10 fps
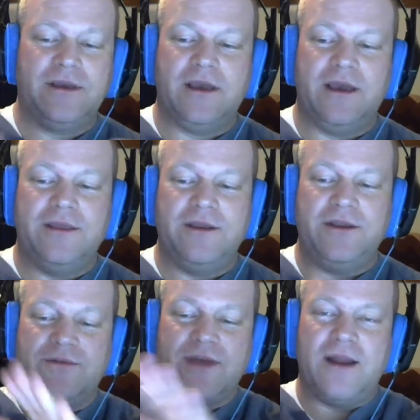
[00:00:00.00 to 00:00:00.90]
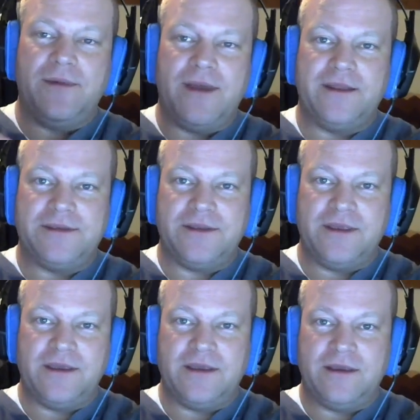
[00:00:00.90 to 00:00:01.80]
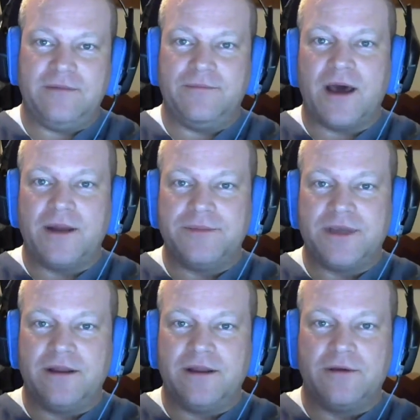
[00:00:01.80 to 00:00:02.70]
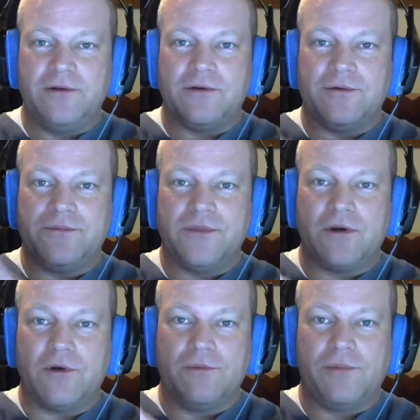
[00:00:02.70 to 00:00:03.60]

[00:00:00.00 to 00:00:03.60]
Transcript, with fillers: and then you've got to mate it to the bottom side of the cooler. The cold